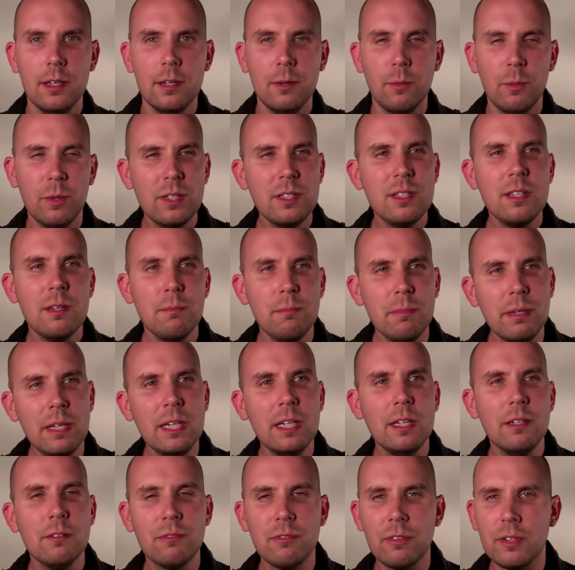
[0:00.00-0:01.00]
What does it
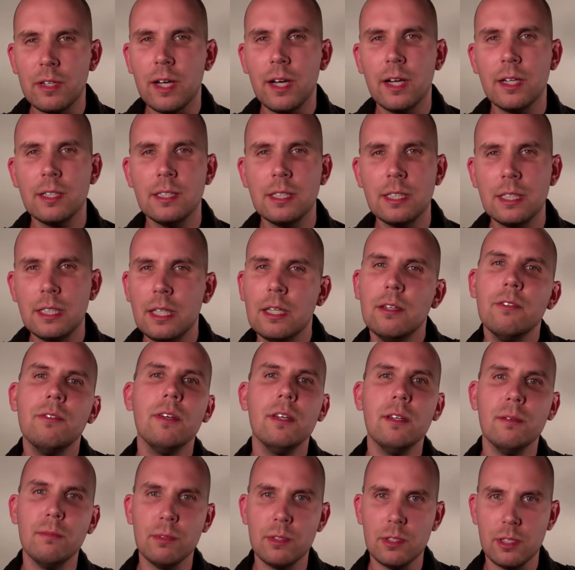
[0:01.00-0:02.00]
mean for God to
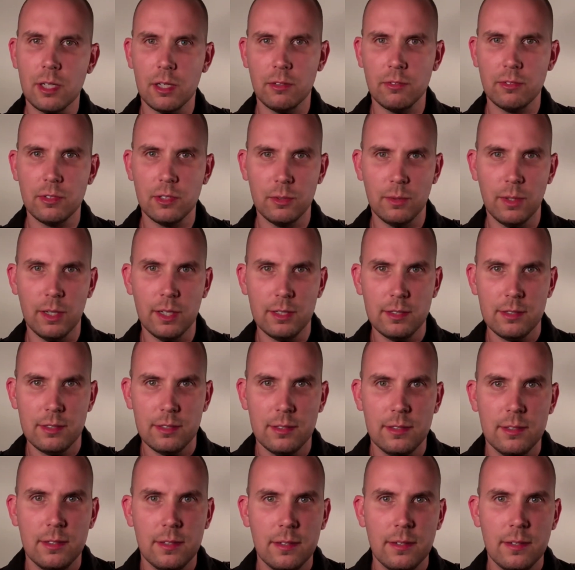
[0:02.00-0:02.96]
give himself to us?